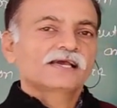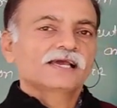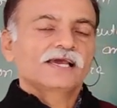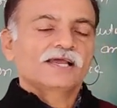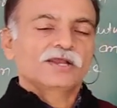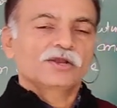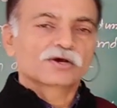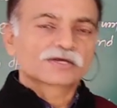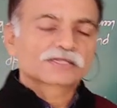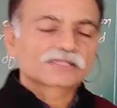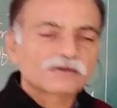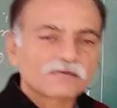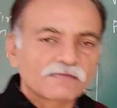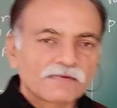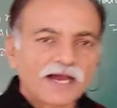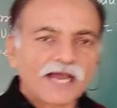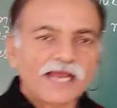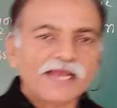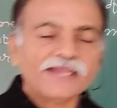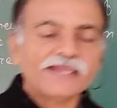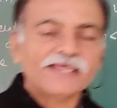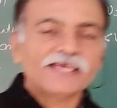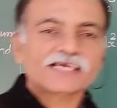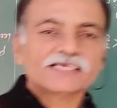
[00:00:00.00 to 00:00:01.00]
Along the
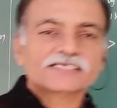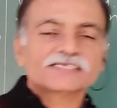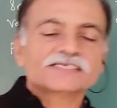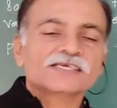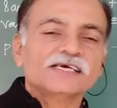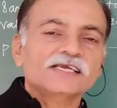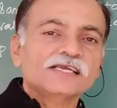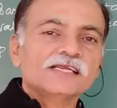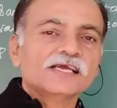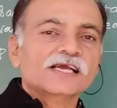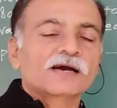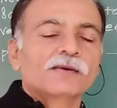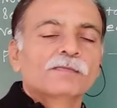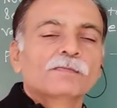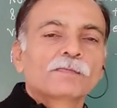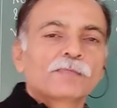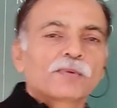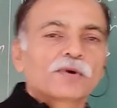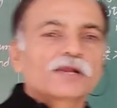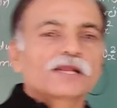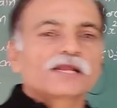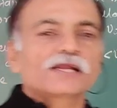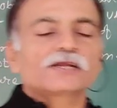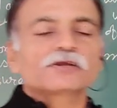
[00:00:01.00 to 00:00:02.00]
y direction,
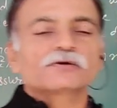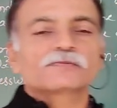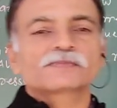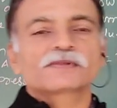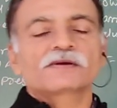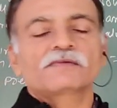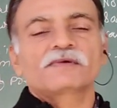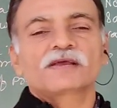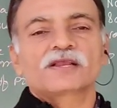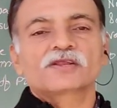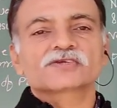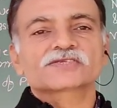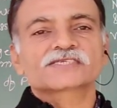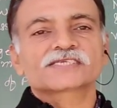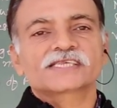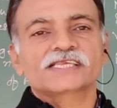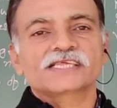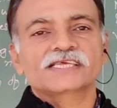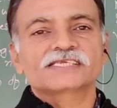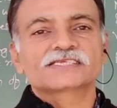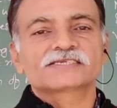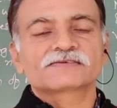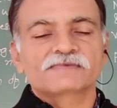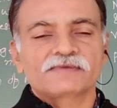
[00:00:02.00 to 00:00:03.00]
component of the
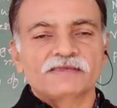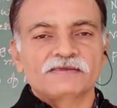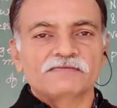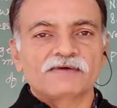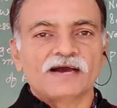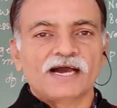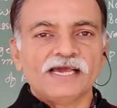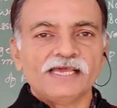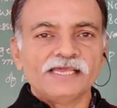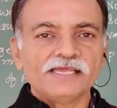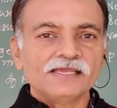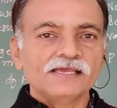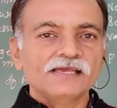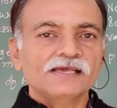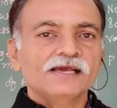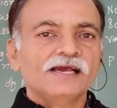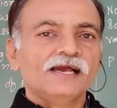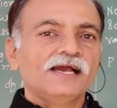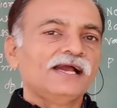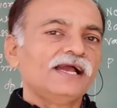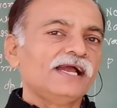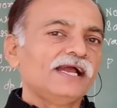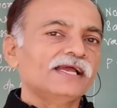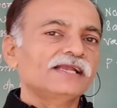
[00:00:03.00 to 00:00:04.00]
velocity is Vy.
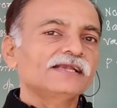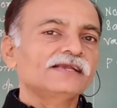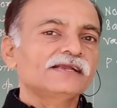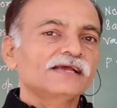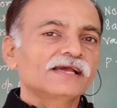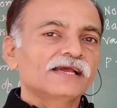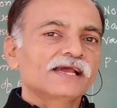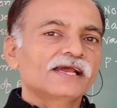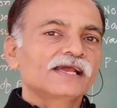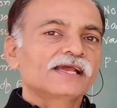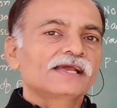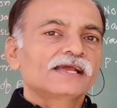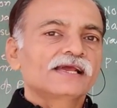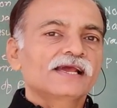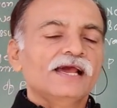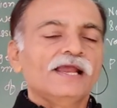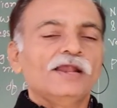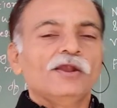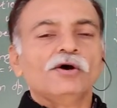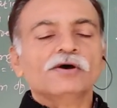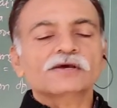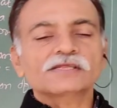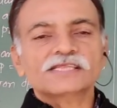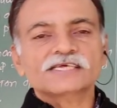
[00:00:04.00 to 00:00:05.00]
And
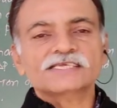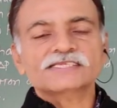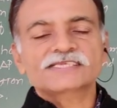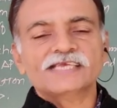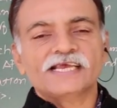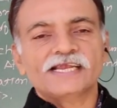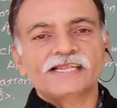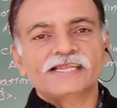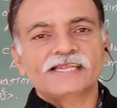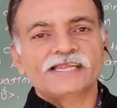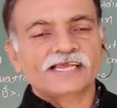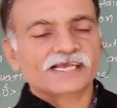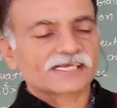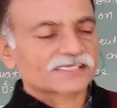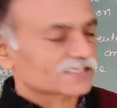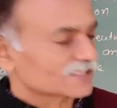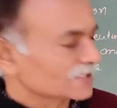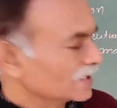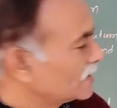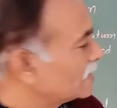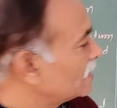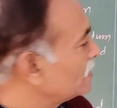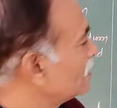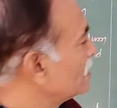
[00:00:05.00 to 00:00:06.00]
along the z
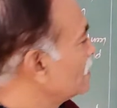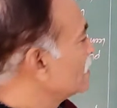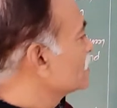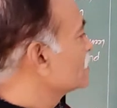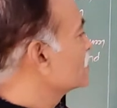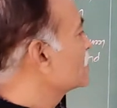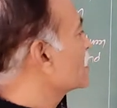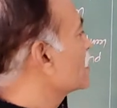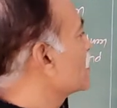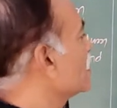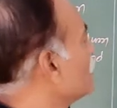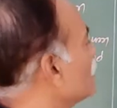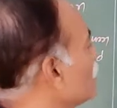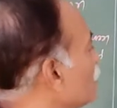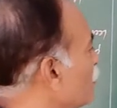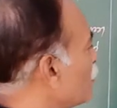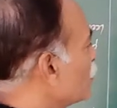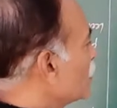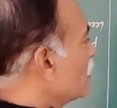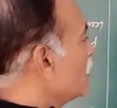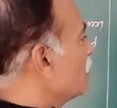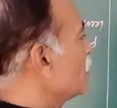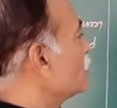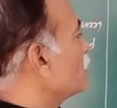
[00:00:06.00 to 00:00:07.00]
direction, the
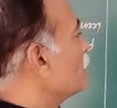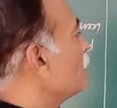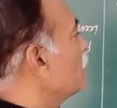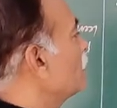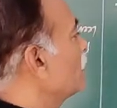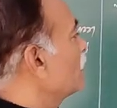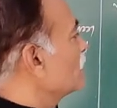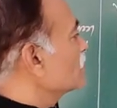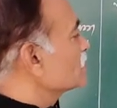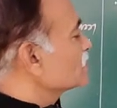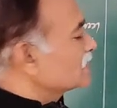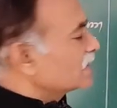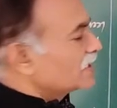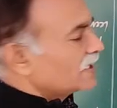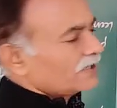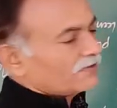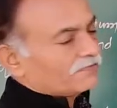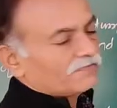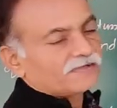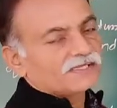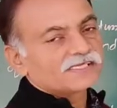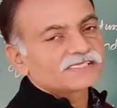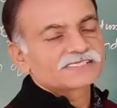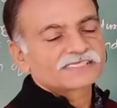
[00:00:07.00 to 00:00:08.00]
component of
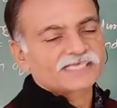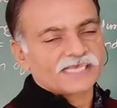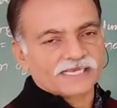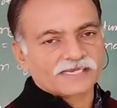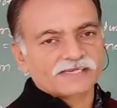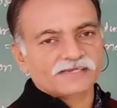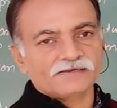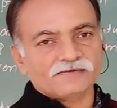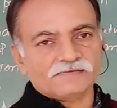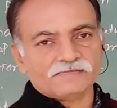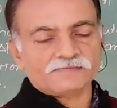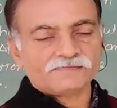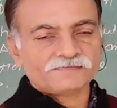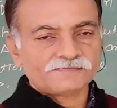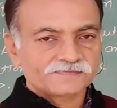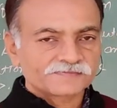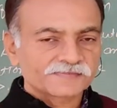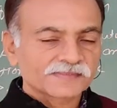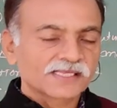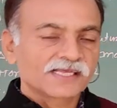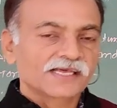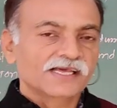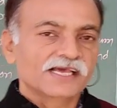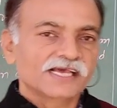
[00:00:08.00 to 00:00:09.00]
velocity
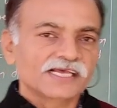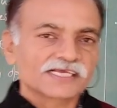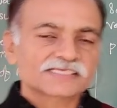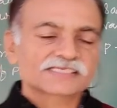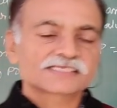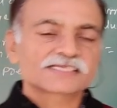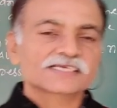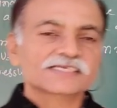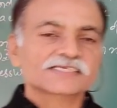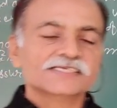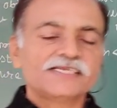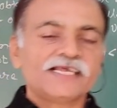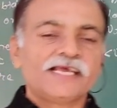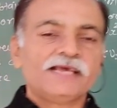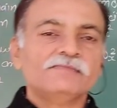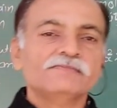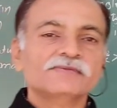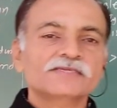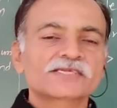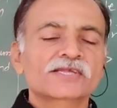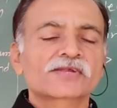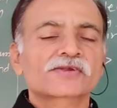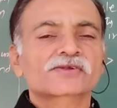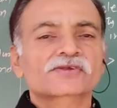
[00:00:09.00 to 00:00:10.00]
Vz has the
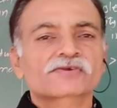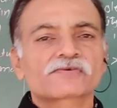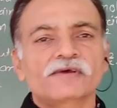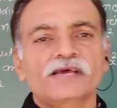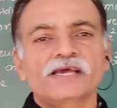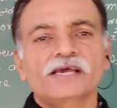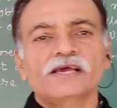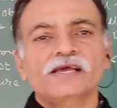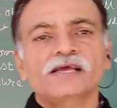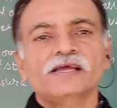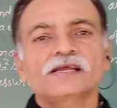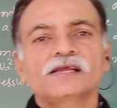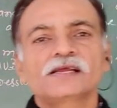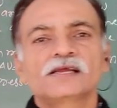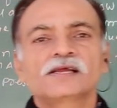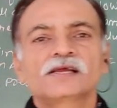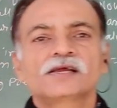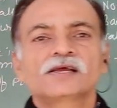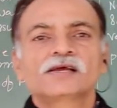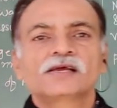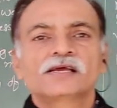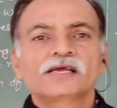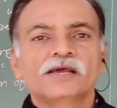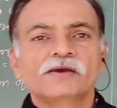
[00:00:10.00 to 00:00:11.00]
same square
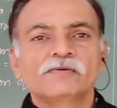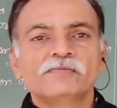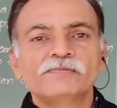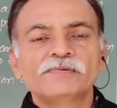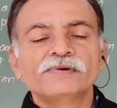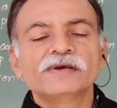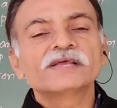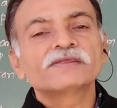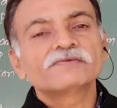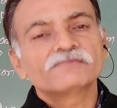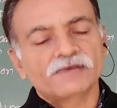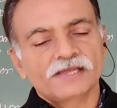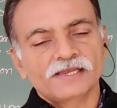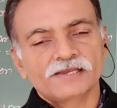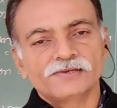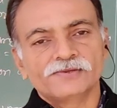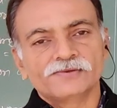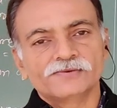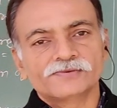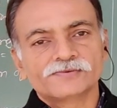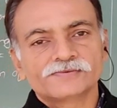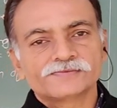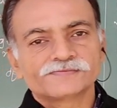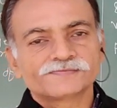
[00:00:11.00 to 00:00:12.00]
average
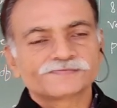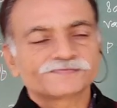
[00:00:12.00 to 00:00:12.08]
value.